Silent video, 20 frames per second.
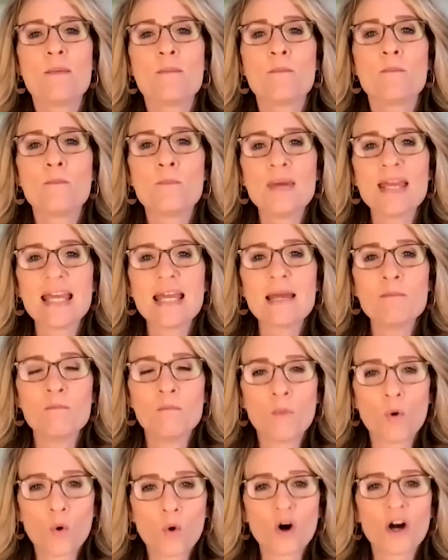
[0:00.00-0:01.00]
be
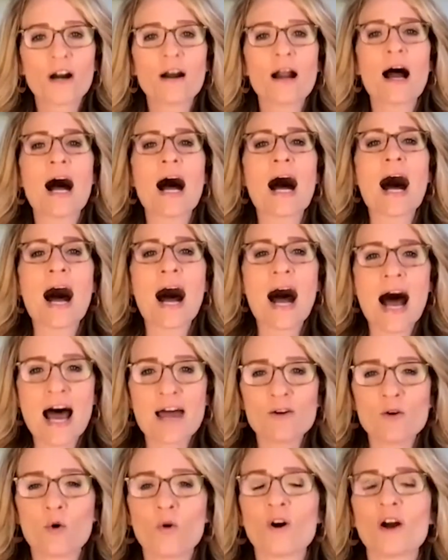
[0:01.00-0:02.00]
more
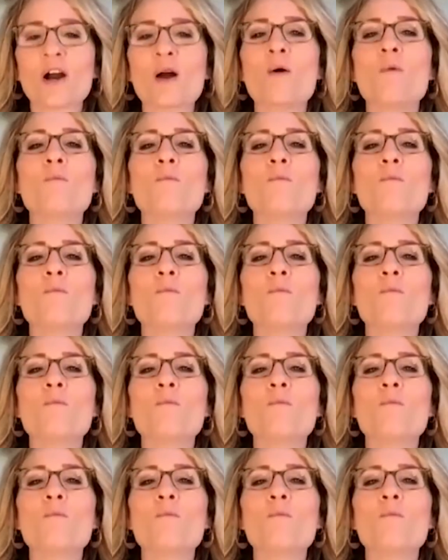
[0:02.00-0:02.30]
on or